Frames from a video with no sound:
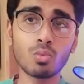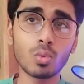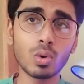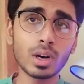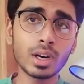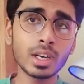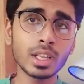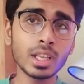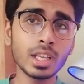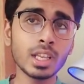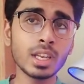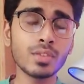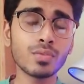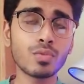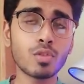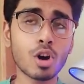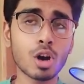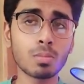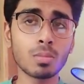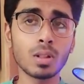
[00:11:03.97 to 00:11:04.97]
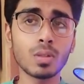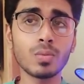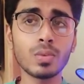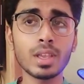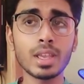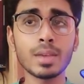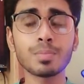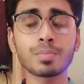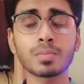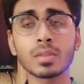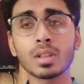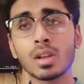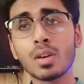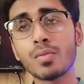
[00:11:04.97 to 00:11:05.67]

word in formal way